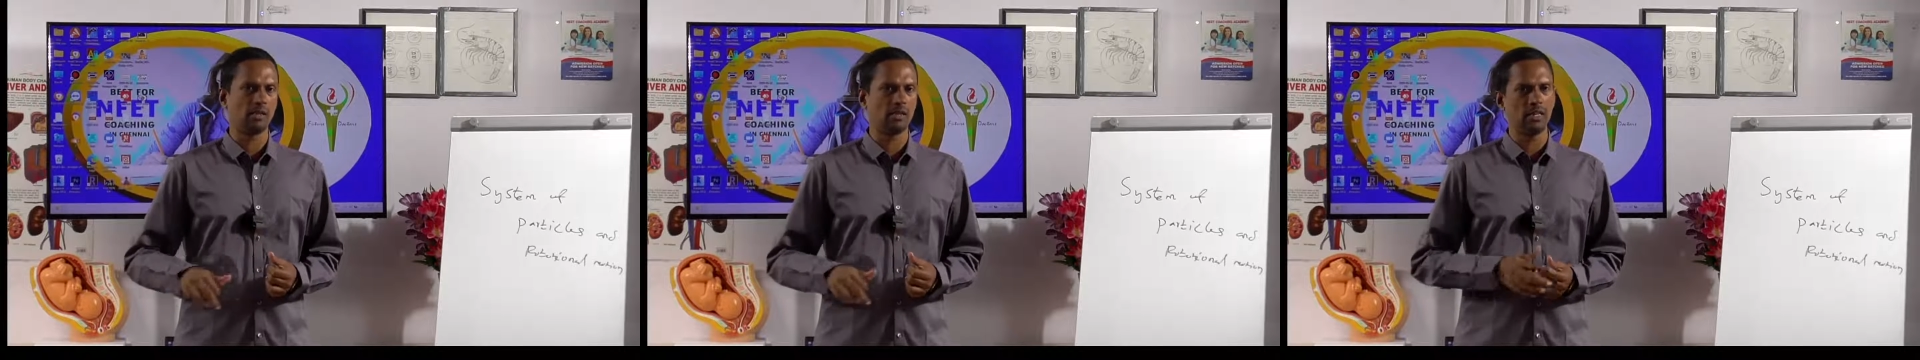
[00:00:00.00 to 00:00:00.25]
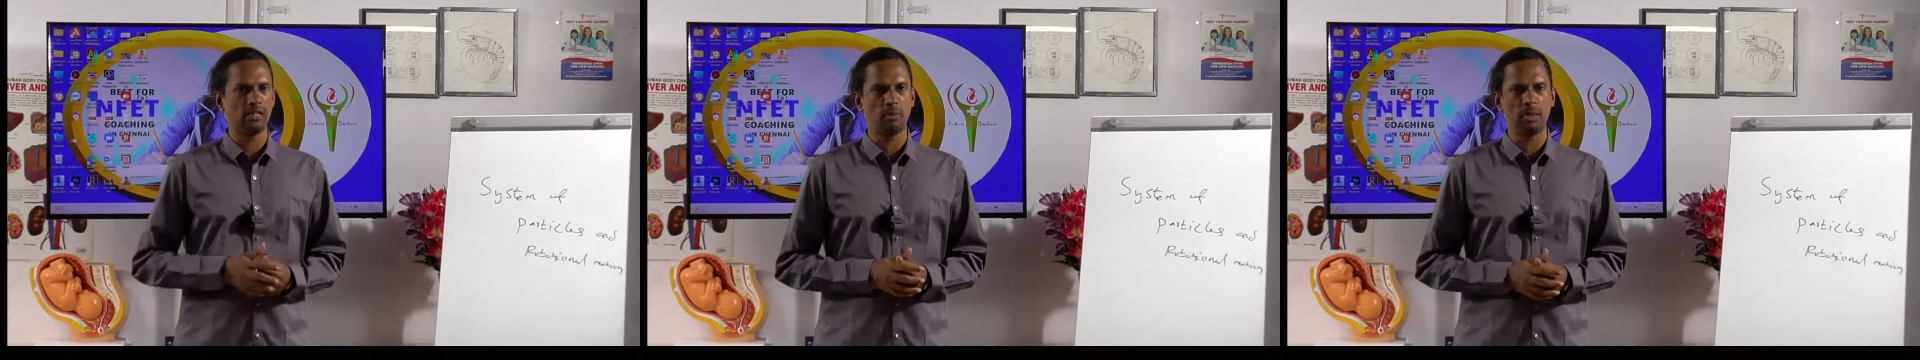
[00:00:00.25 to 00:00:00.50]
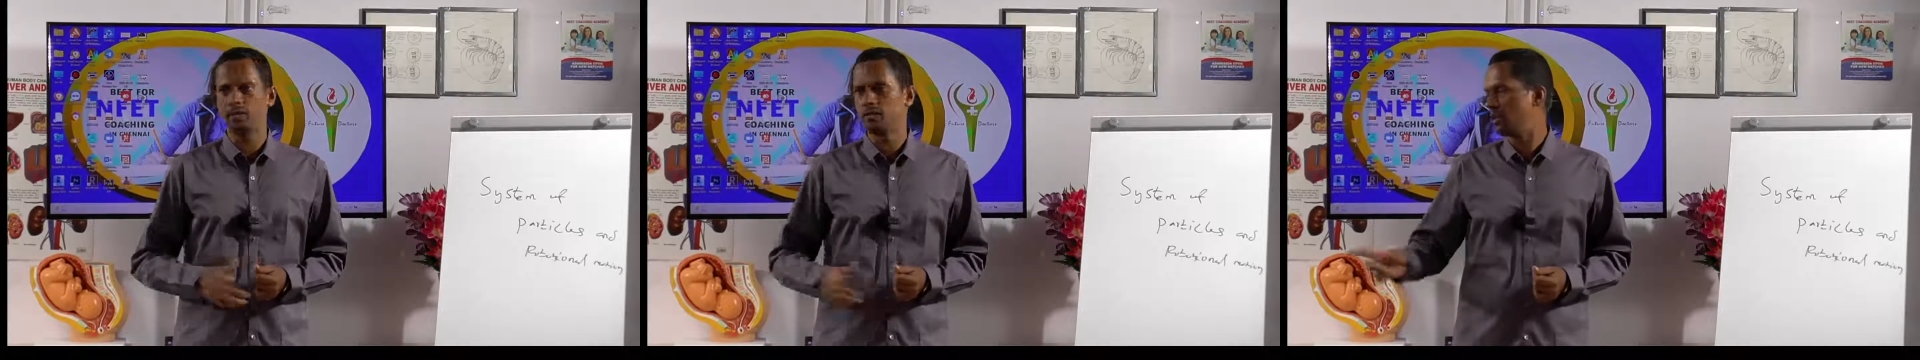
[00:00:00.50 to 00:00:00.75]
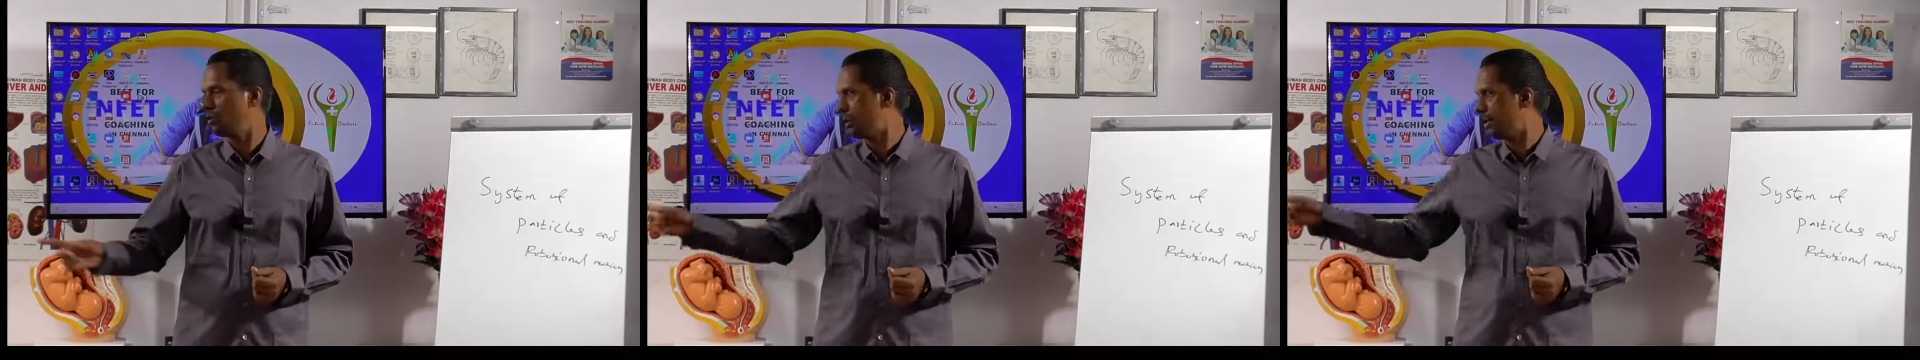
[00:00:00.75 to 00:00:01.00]
There is a blade. It's not
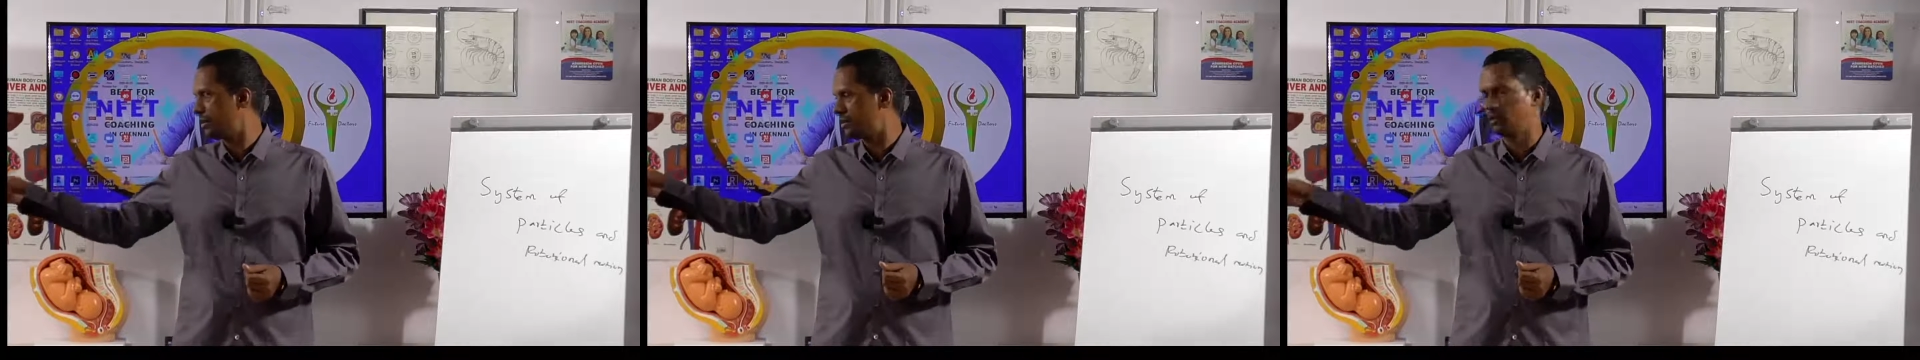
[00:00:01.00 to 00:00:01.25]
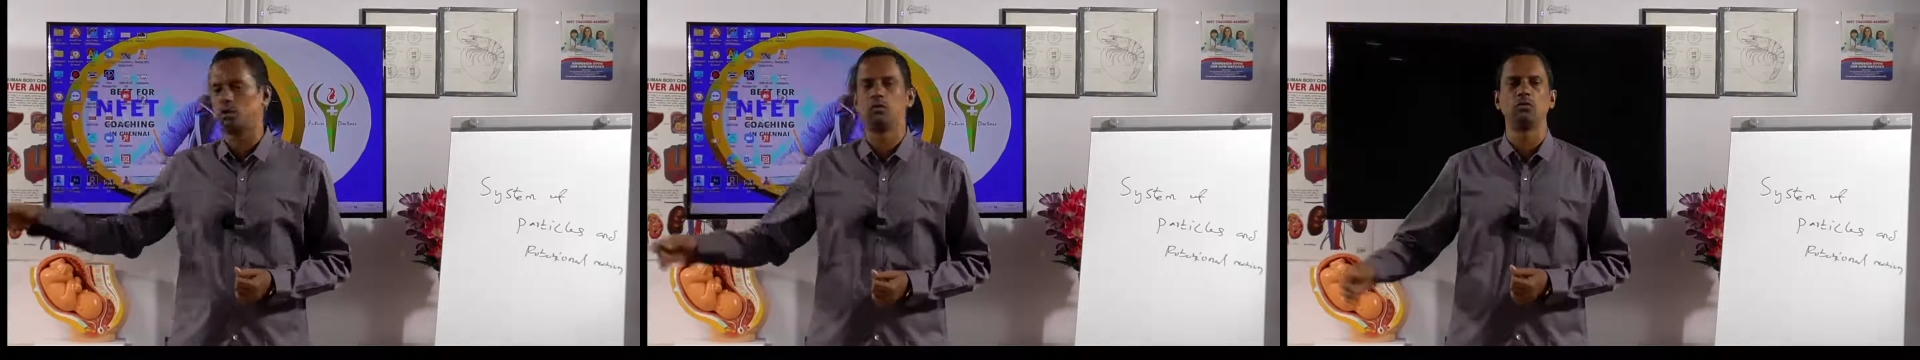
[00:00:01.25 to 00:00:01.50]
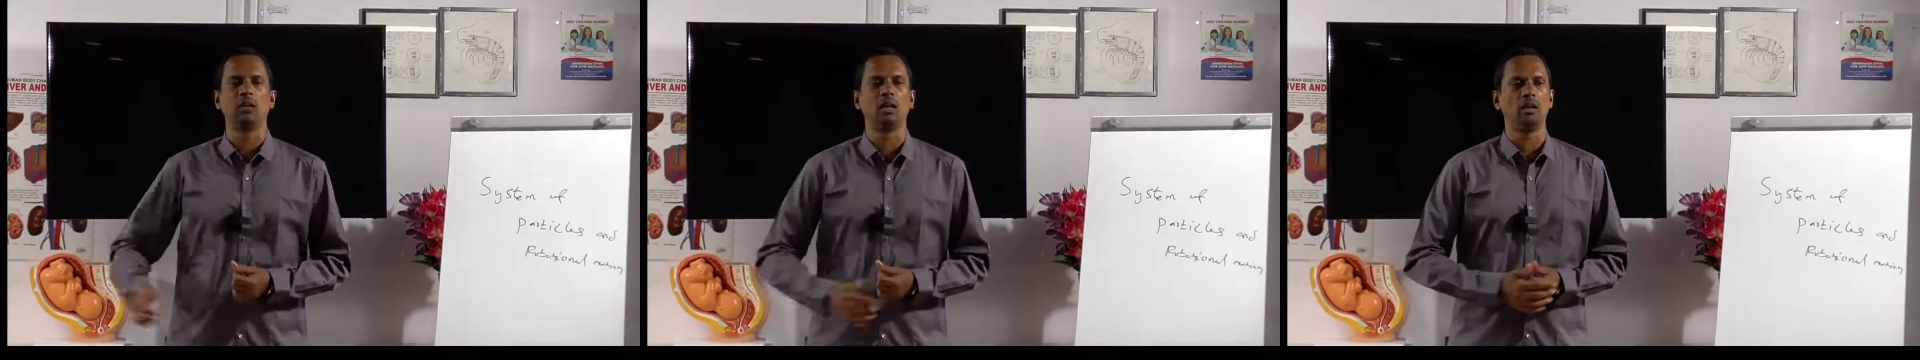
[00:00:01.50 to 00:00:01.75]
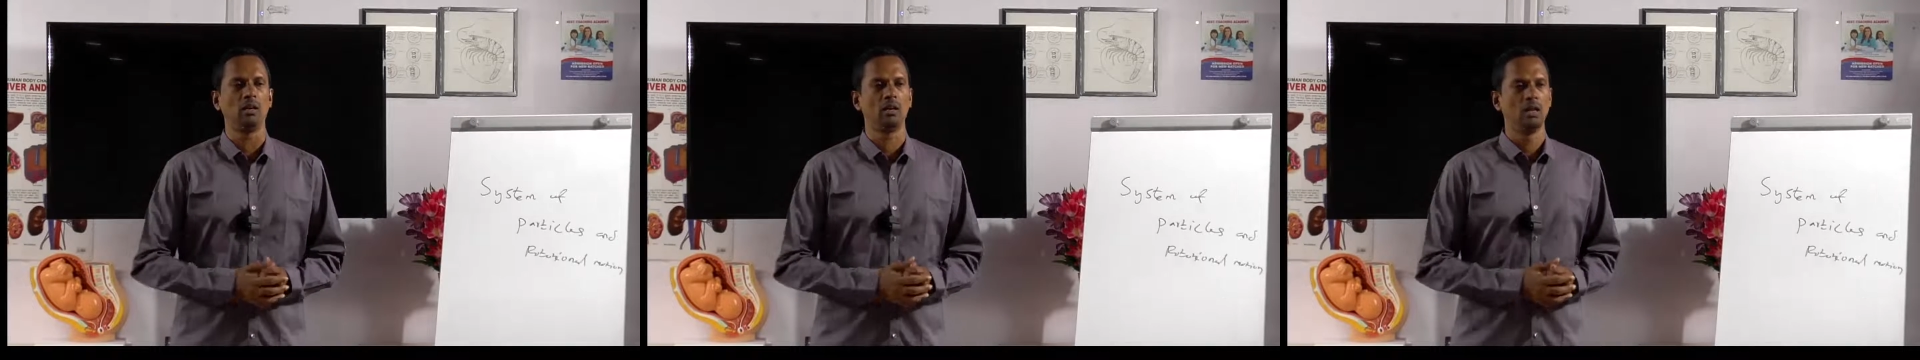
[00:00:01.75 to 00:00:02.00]
only restricted to
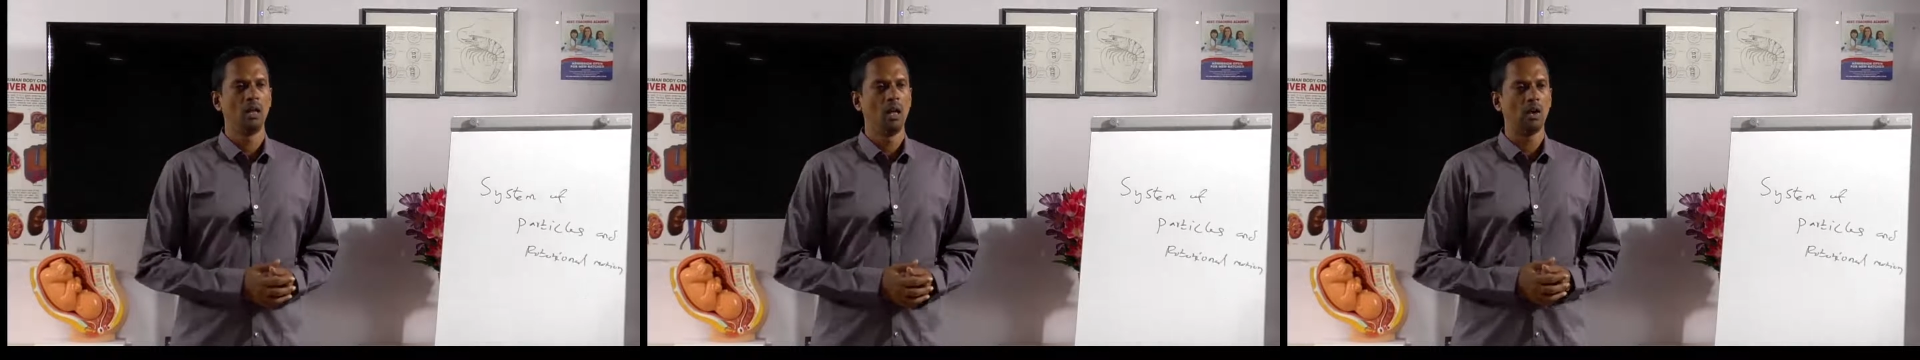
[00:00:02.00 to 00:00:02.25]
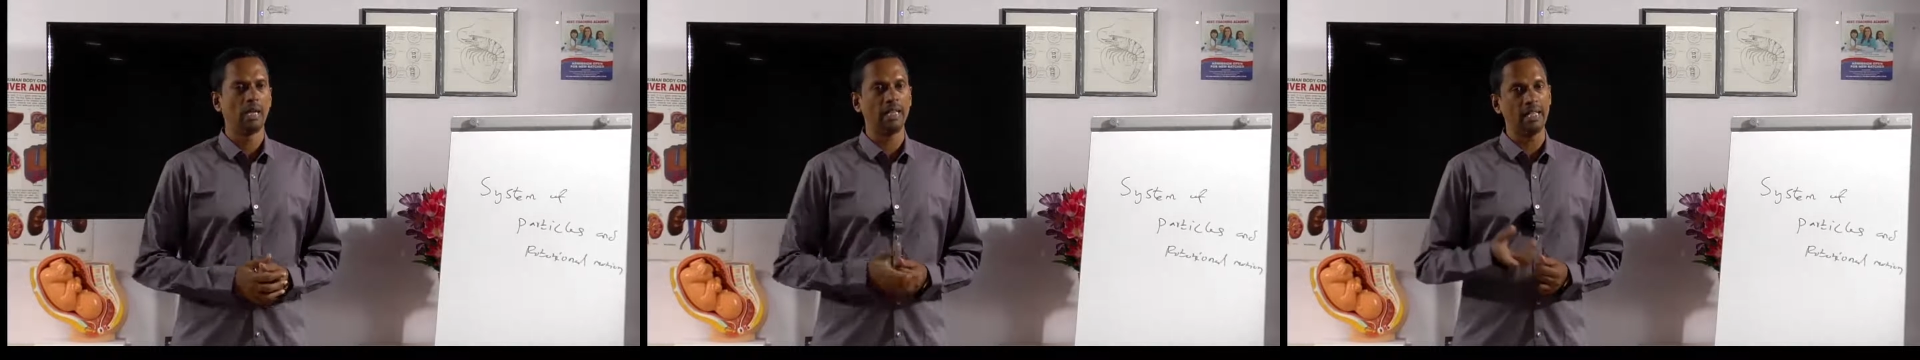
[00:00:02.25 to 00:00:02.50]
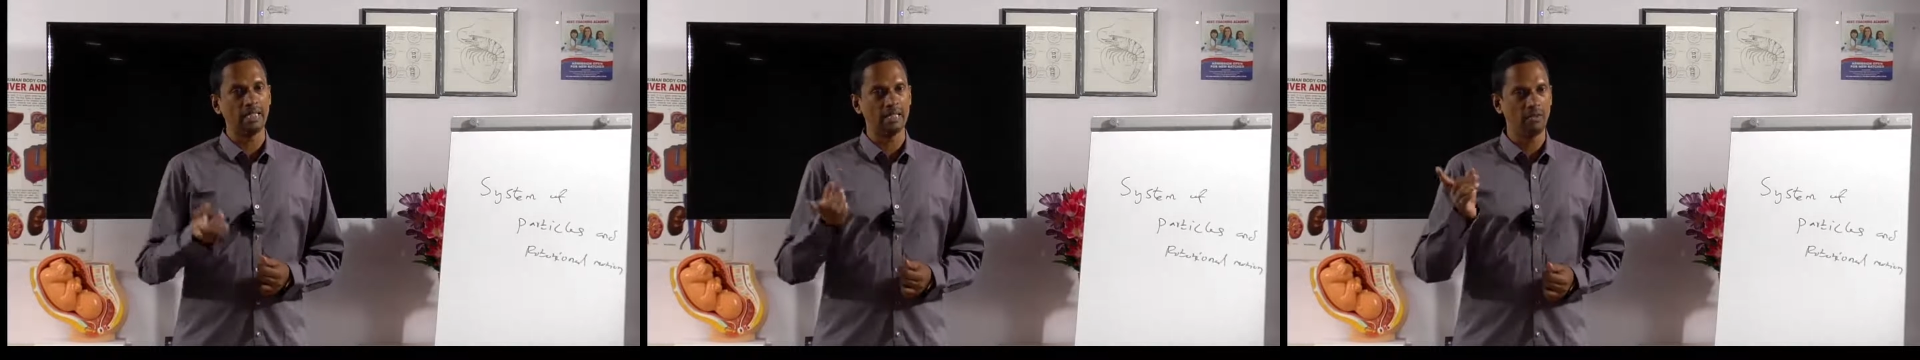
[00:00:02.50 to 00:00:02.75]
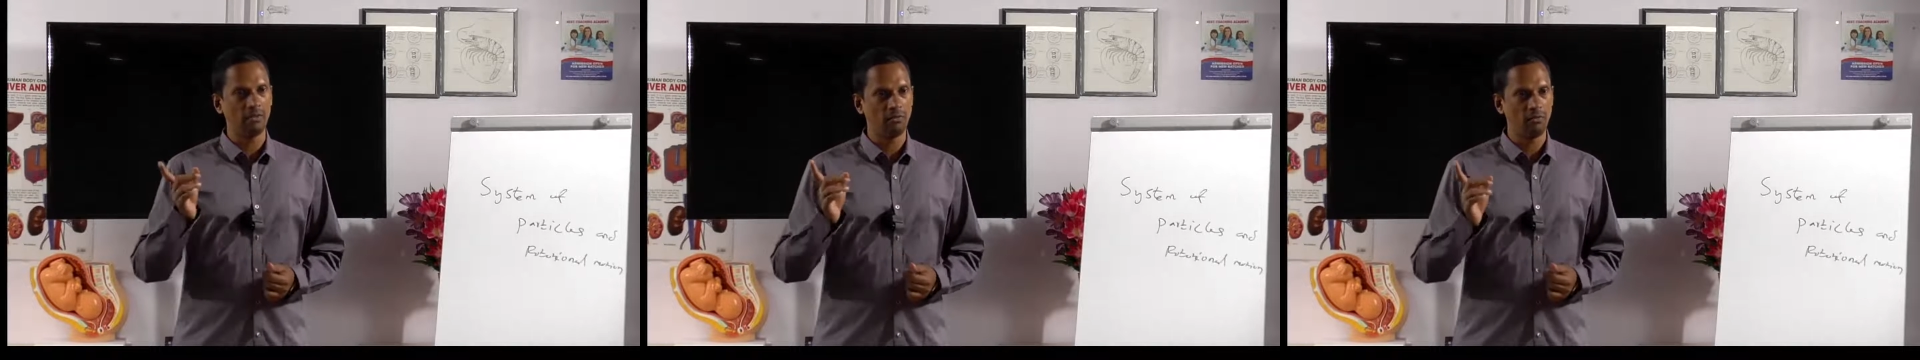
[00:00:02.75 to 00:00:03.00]
3. Okay, there is a
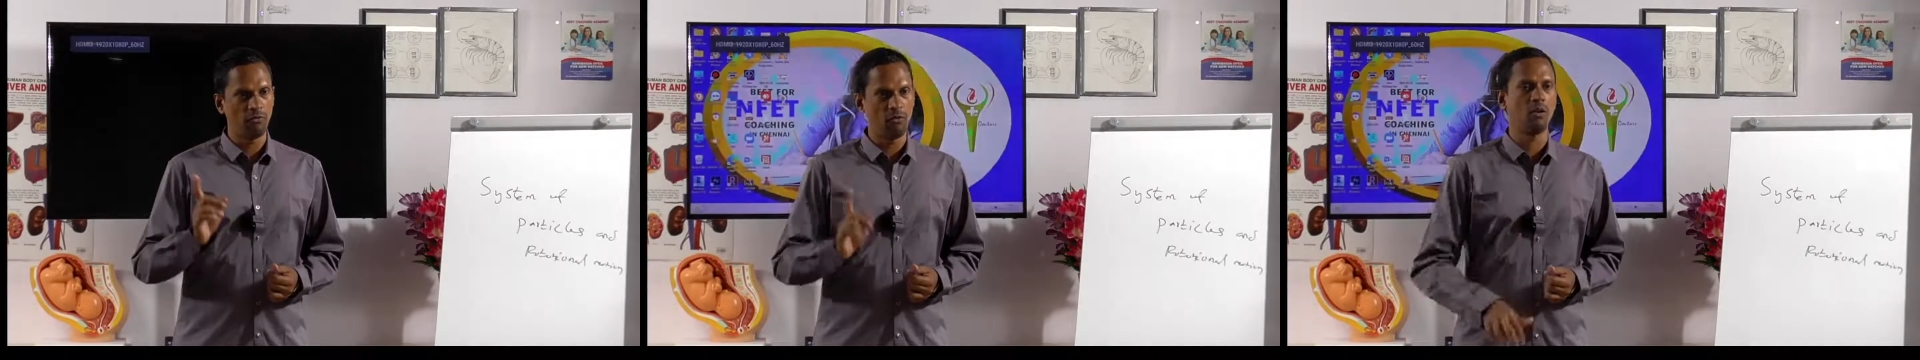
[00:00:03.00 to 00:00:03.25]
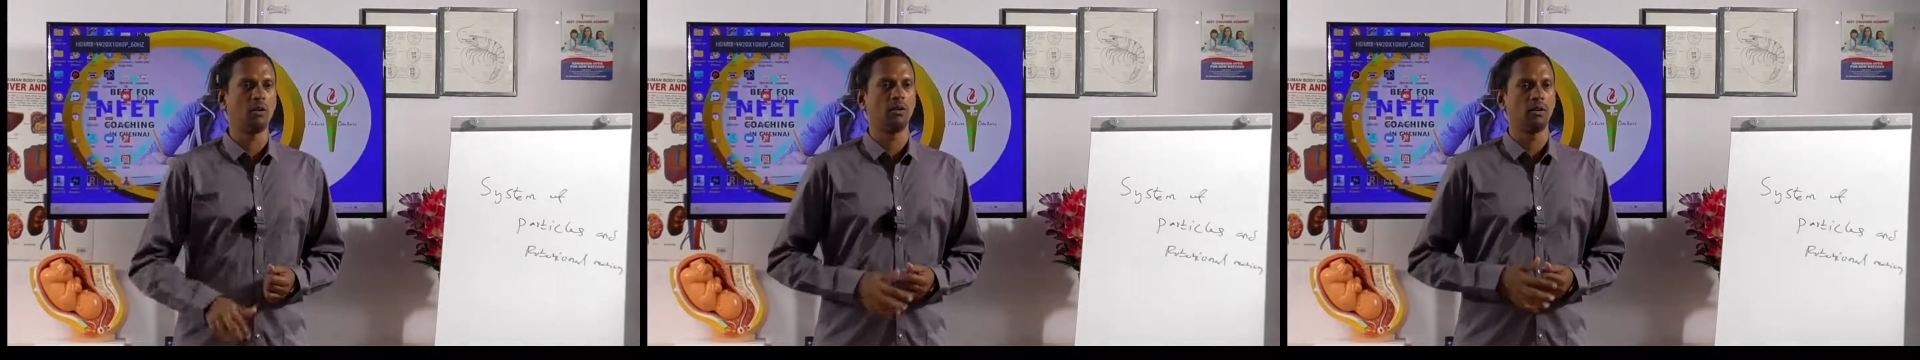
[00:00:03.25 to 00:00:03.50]
4.